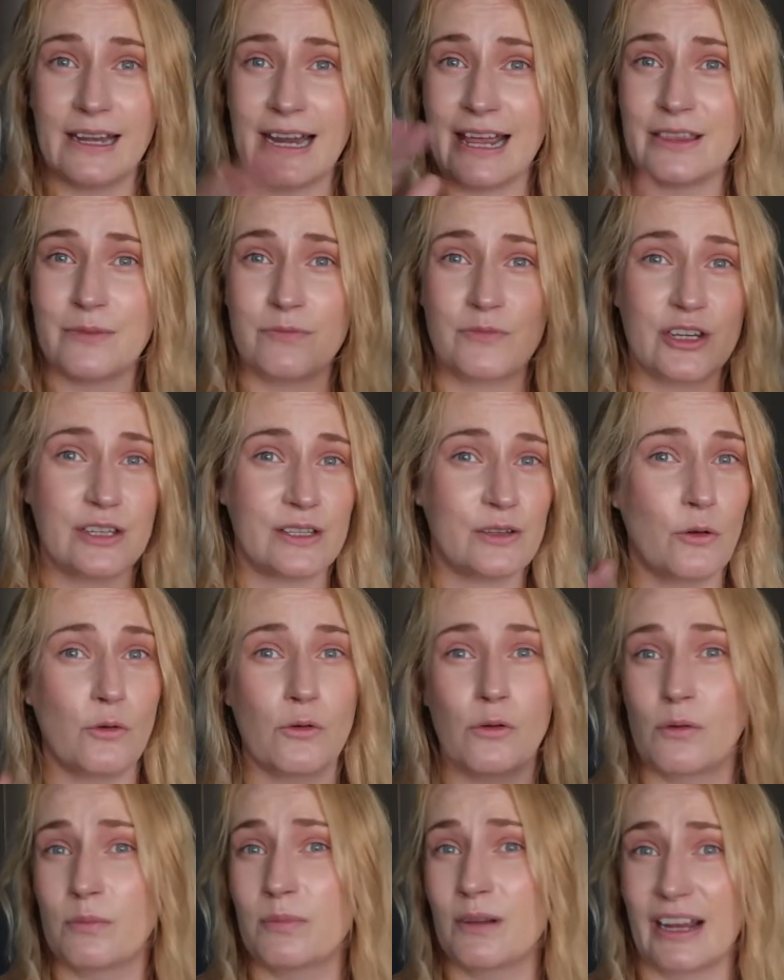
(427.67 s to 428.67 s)
let them just,
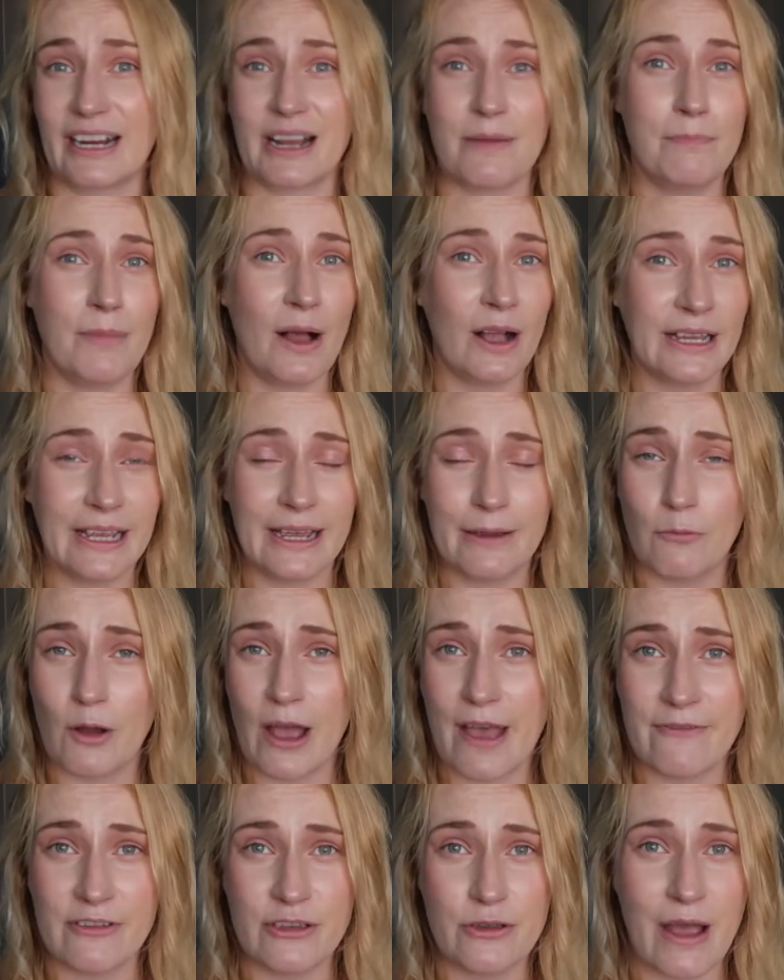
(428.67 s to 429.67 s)
or like a bucket,
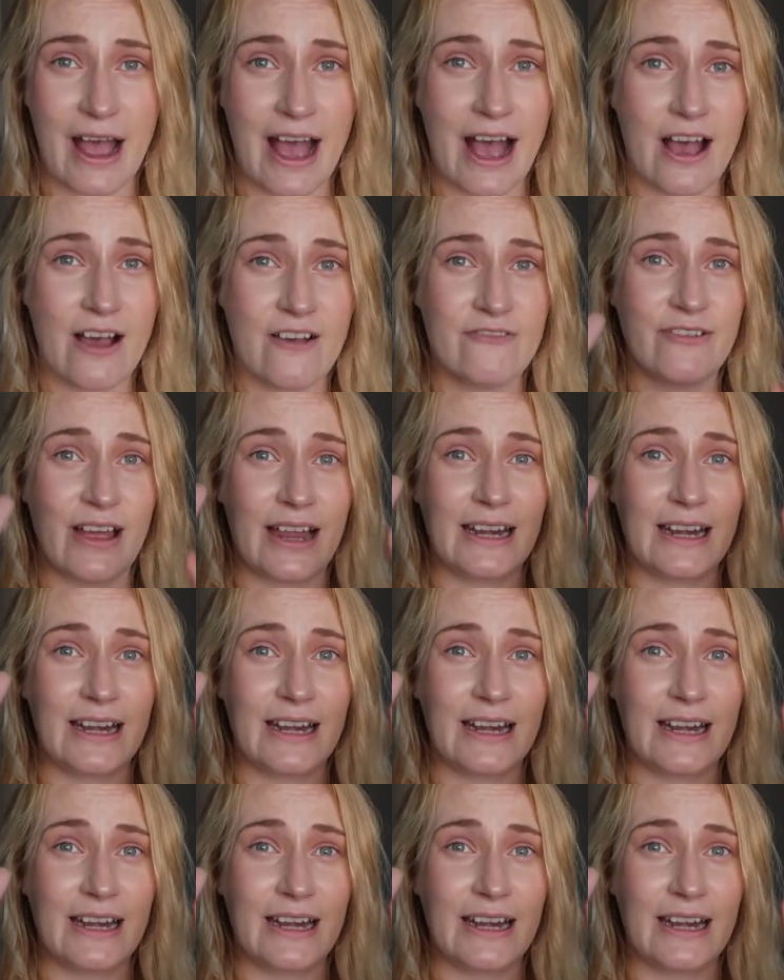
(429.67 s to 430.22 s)
whatever you have,